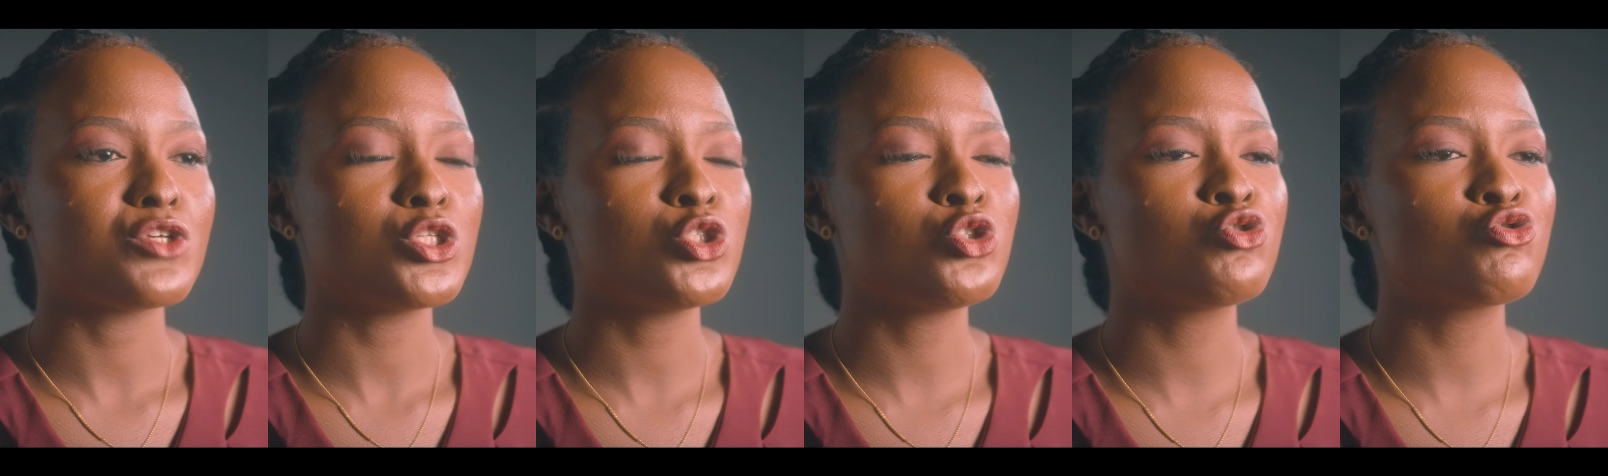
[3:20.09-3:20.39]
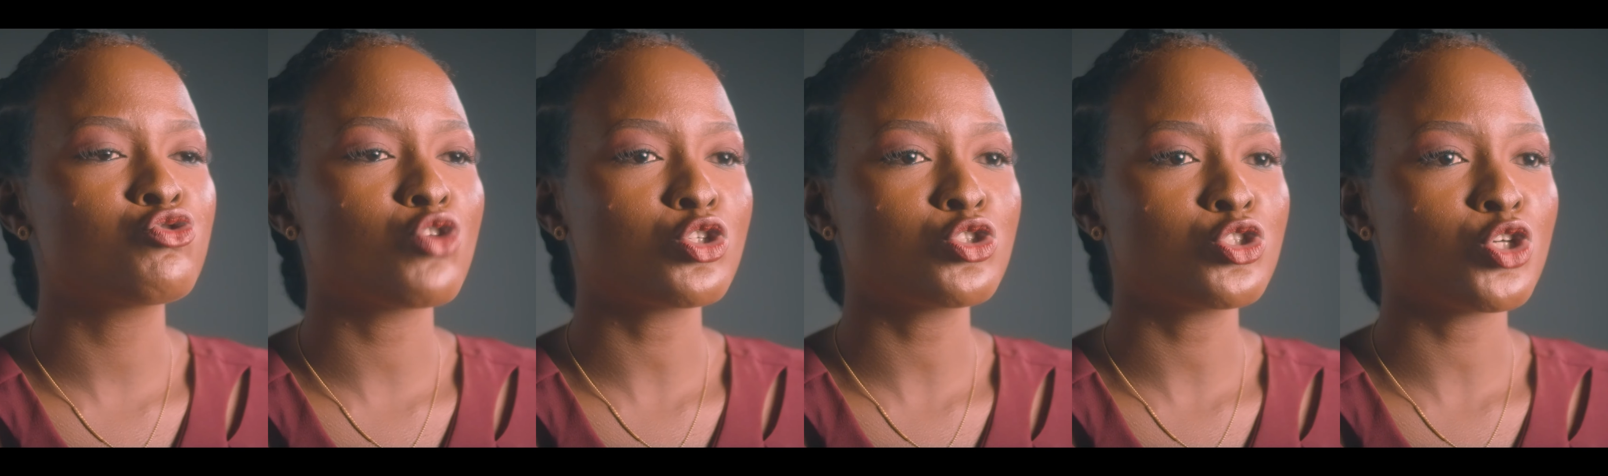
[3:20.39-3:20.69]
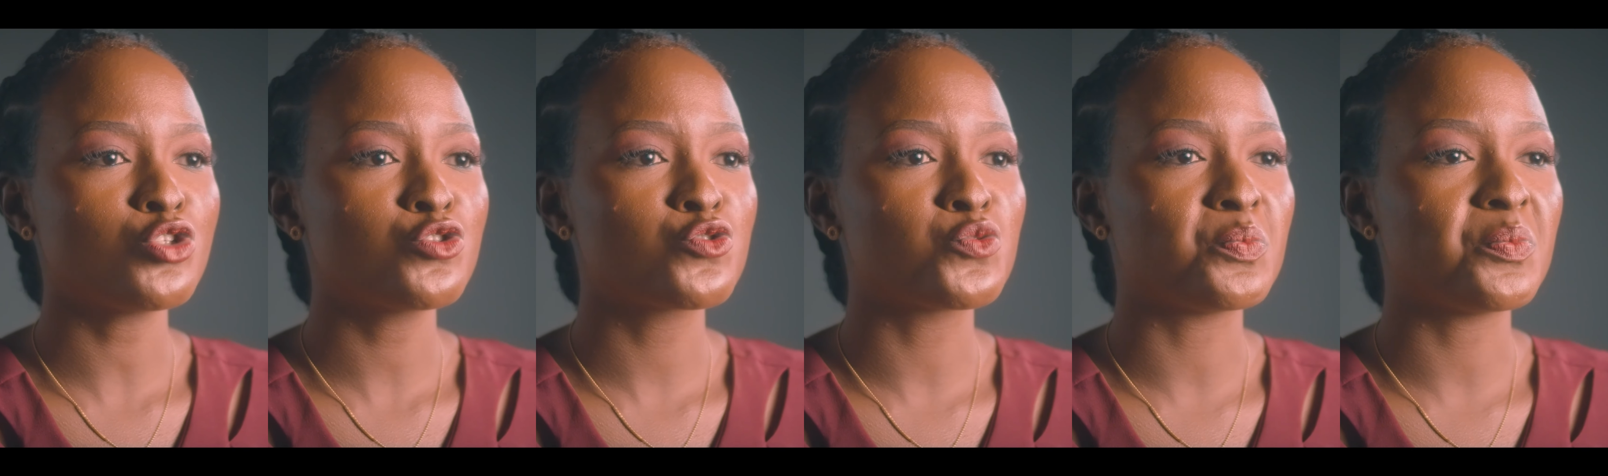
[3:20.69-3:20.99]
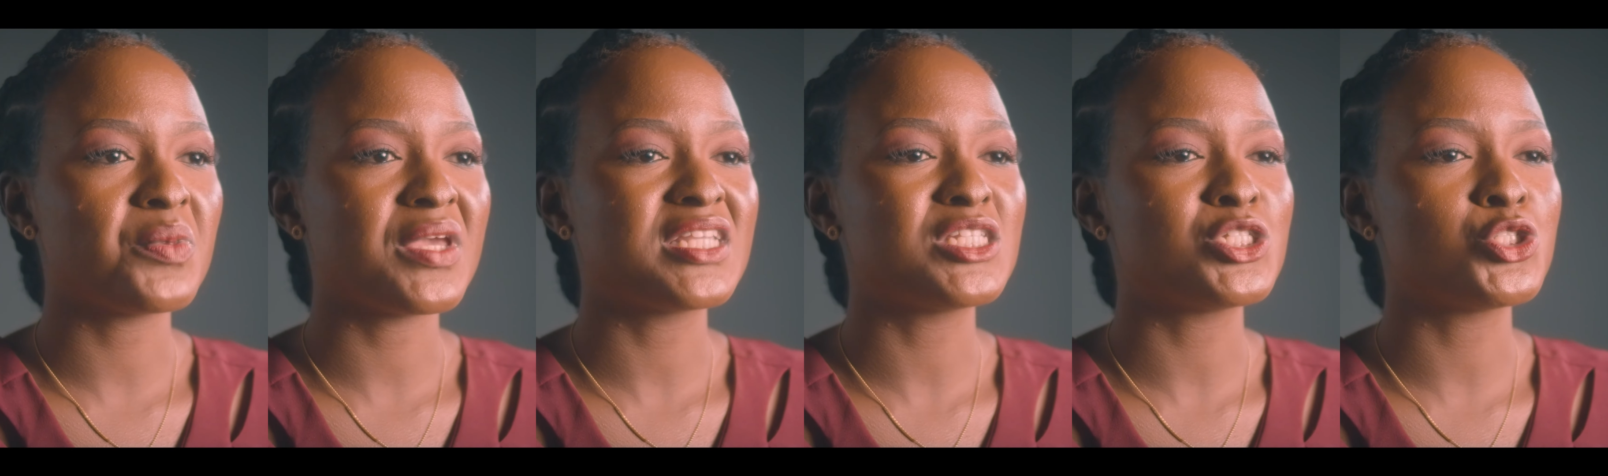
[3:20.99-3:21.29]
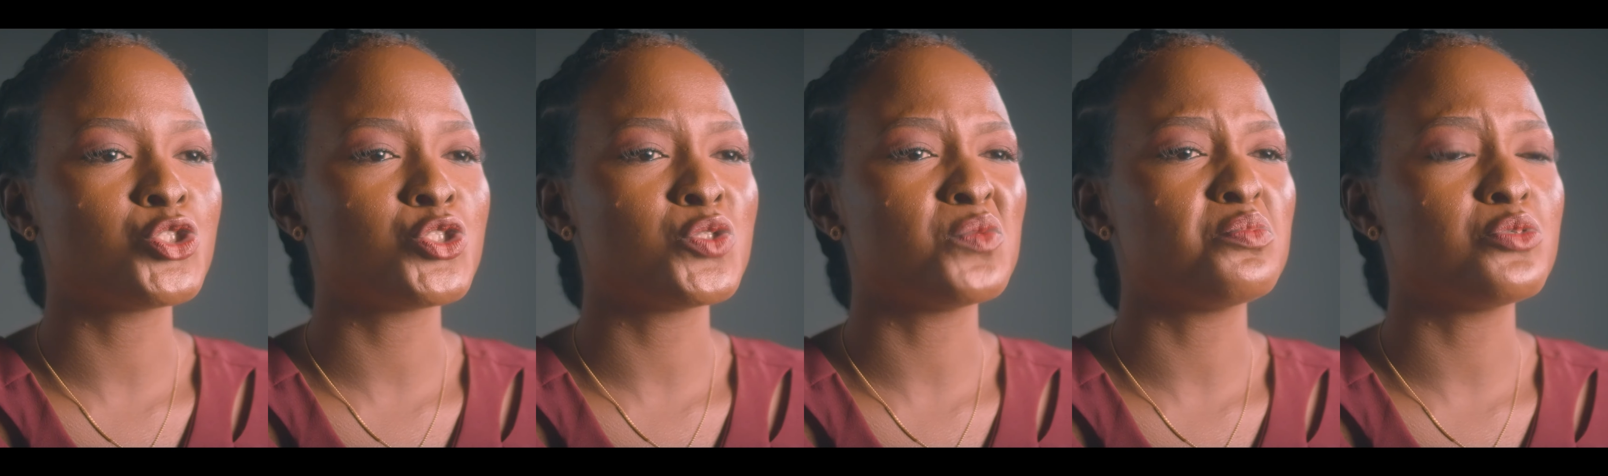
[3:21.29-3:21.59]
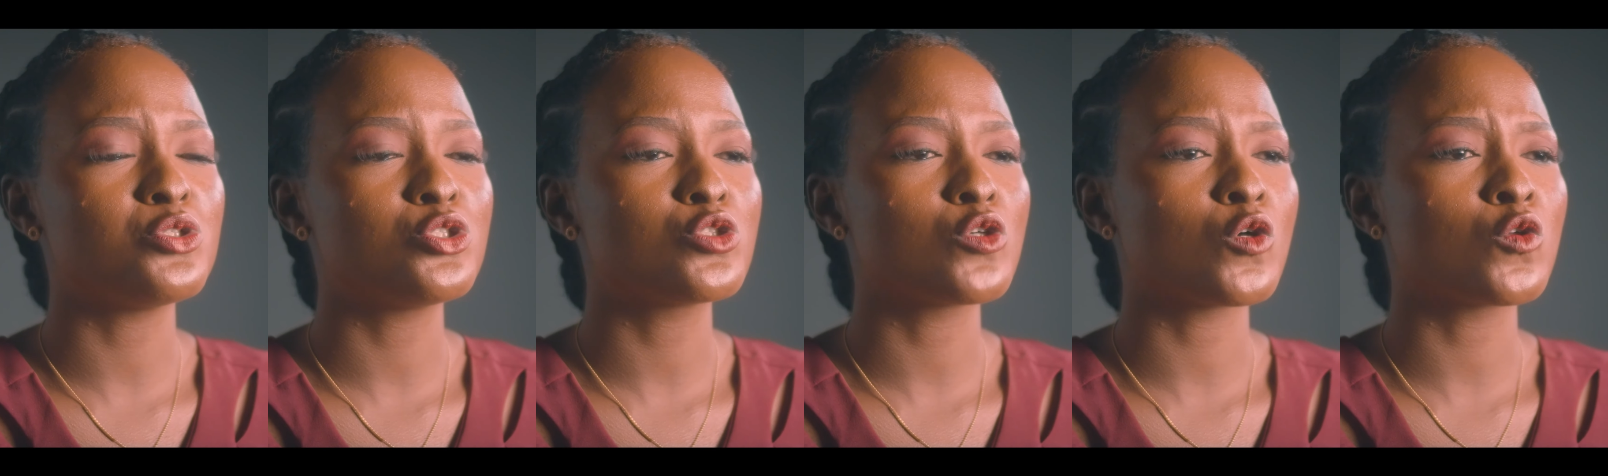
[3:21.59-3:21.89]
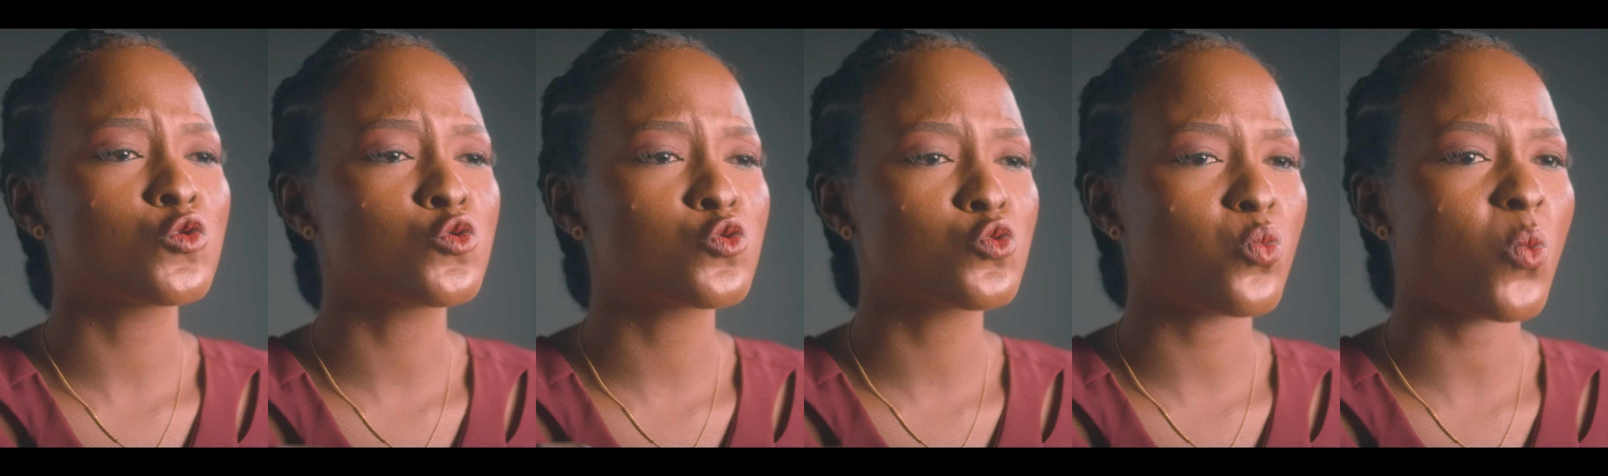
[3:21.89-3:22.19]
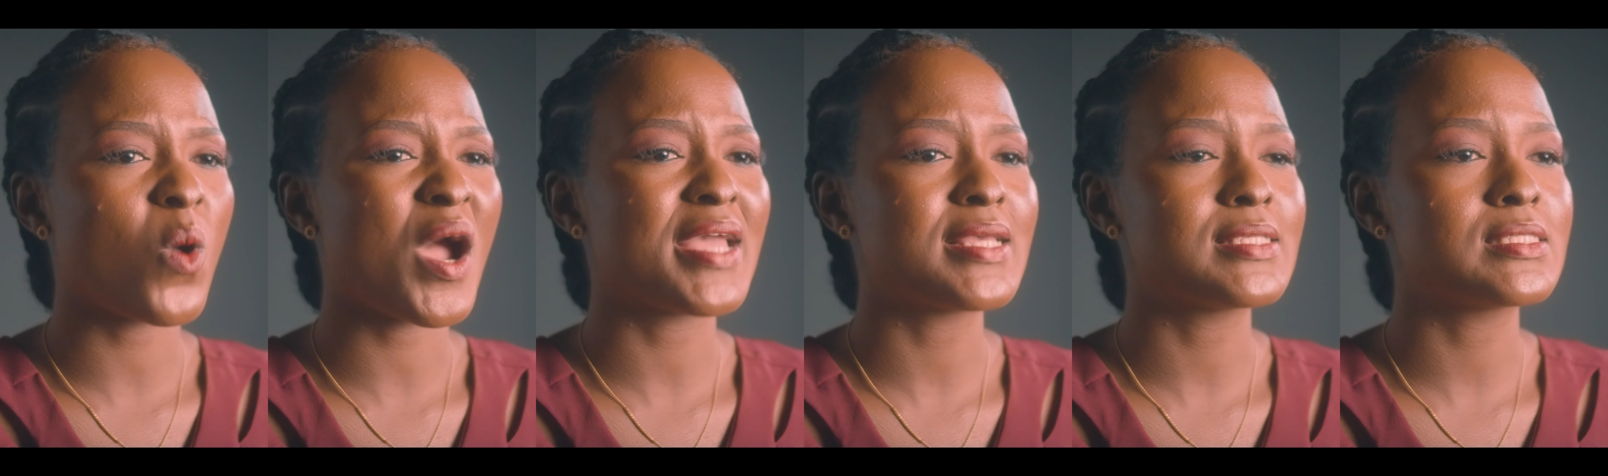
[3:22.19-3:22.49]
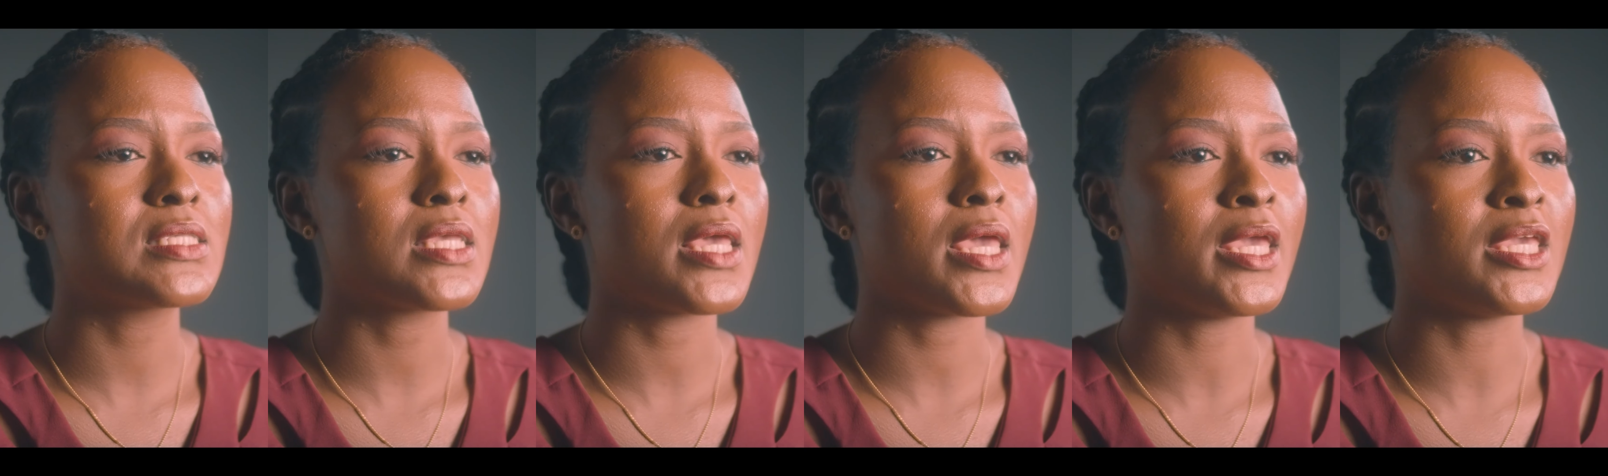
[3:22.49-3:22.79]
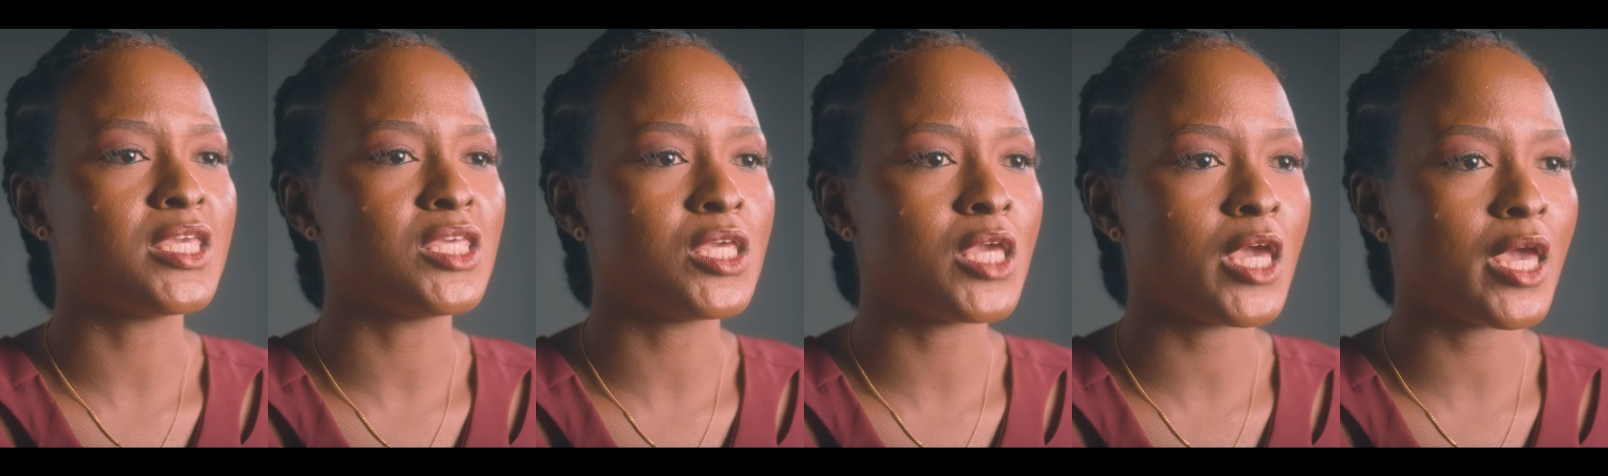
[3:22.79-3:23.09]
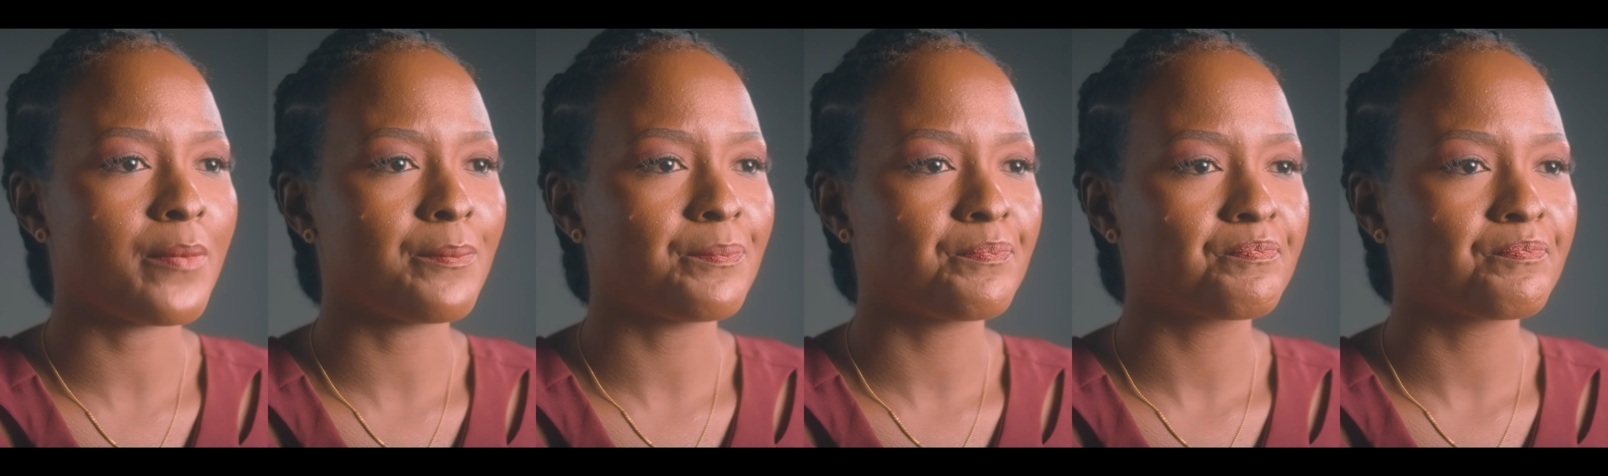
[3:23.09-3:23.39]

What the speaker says: is structured to pay distribution twice a year.